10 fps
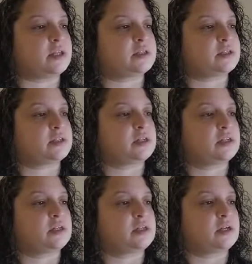nice.
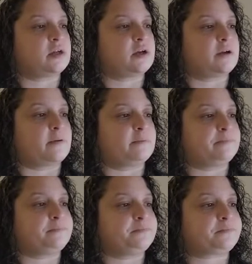
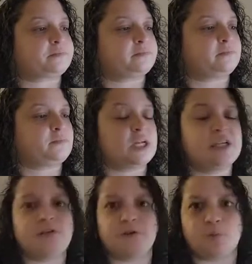
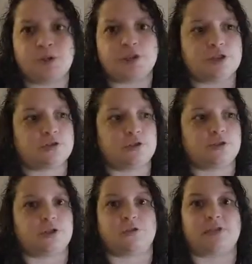And if you wanted to do
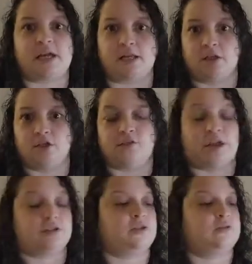2 shuttle tatting, you've got